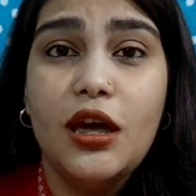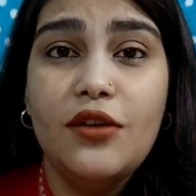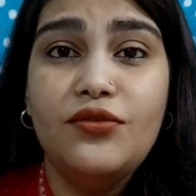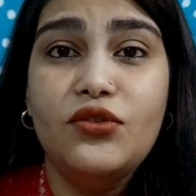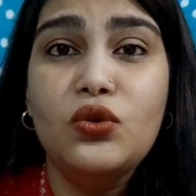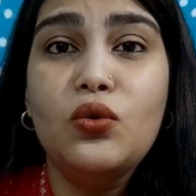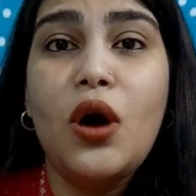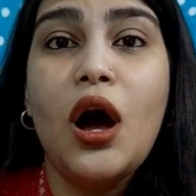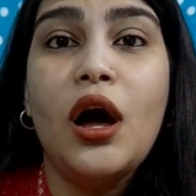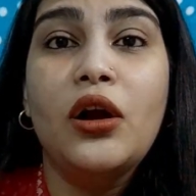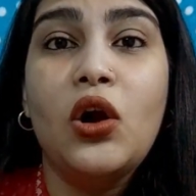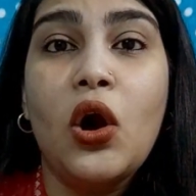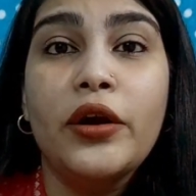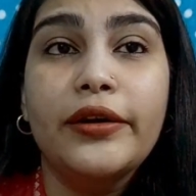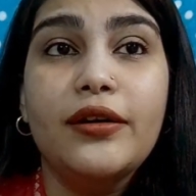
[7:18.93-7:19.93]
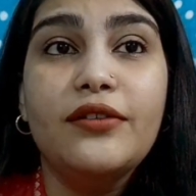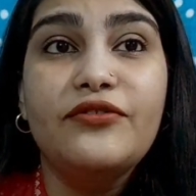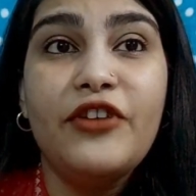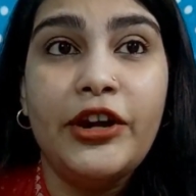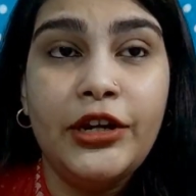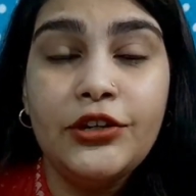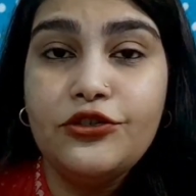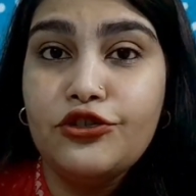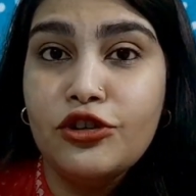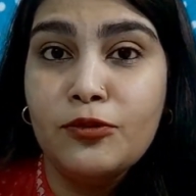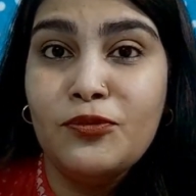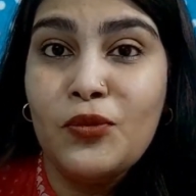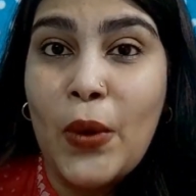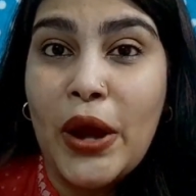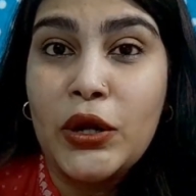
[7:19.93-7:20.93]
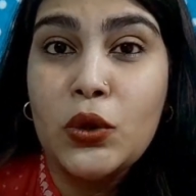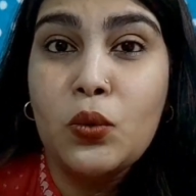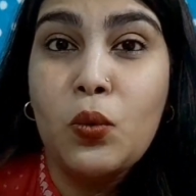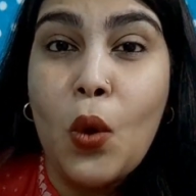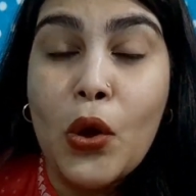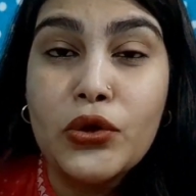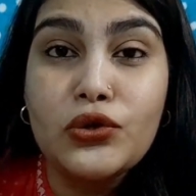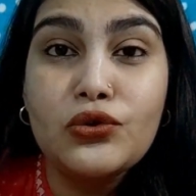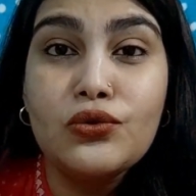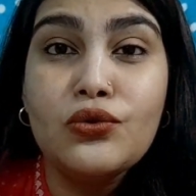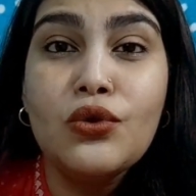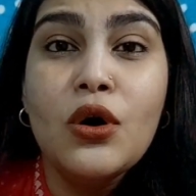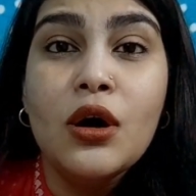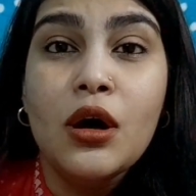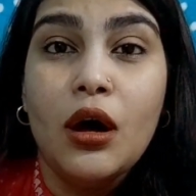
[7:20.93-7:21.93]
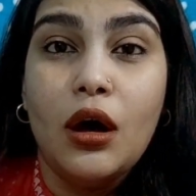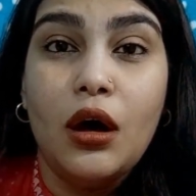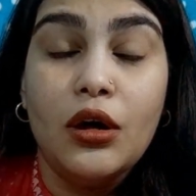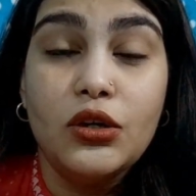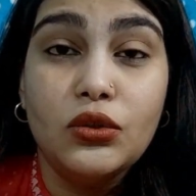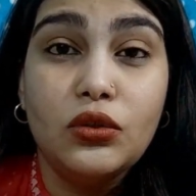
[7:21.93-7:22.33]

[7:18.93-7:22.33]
if you are on a wedding trip where you want to uh,